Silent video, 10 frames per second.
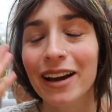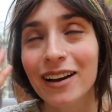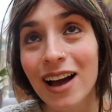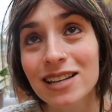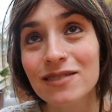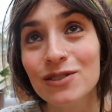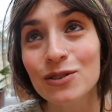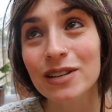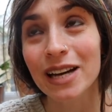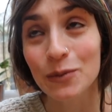I kind of
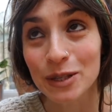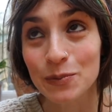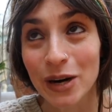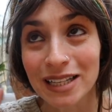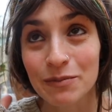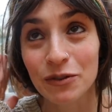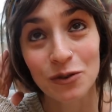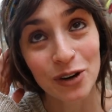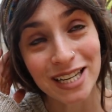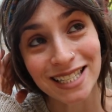knew that I was pregnant
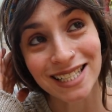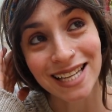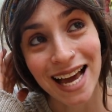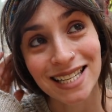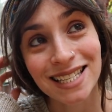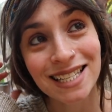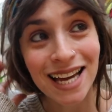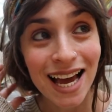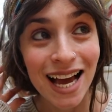before I did the test